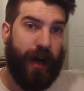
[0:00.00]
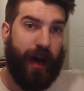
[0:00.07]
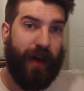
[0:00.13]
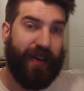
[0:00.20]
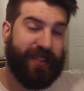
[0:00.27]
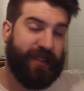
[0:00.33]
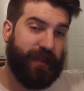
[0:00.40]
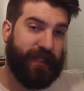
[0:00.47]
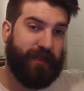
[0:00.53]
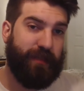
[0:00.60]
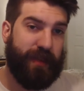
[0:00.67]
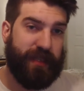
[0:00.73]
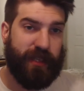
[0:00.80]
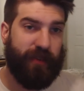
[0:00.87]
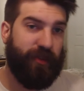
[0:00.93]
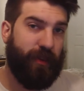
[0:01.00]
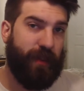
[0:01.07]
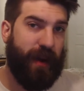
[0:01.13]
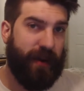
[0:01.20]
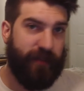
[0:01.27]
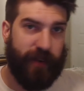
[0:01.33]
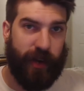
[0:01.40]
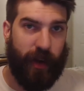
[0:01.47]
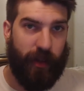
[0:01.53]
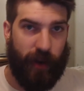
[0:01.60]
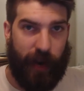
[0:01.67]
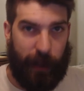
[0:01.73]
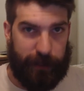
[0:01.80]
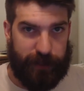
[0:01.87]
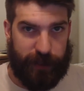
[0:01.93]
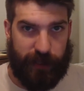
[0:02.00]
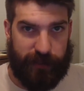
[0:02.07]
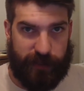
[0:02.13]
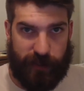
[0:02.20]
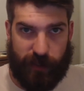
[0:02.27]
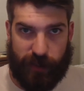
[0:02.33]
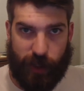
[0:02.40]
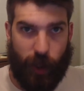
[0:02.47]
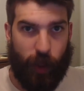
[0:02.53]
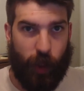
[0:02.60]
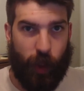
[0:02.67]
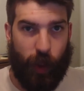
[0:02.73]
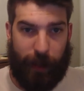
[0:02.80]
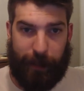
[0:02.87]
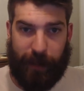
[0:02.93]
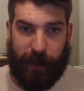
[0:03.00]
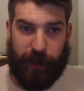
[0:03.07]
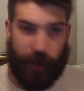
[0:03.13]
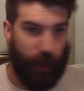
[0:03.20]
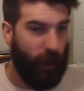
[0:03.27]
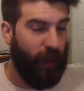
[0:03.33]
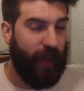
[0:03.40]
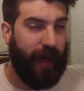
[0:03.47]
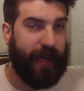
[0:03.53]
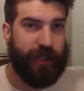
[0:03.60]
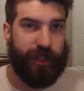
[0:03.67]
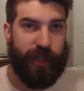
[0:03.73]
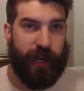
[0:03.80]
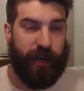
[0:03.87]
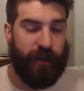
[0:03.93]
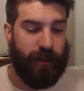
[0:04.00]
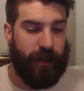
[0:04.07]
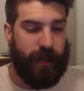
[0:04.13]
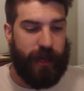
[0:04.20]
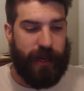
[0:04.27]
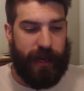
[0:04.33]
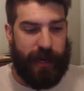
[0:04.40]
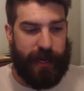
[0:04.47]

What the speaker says: That's something that's missing from every other option I've seen. There's no quick button to go to the last channel.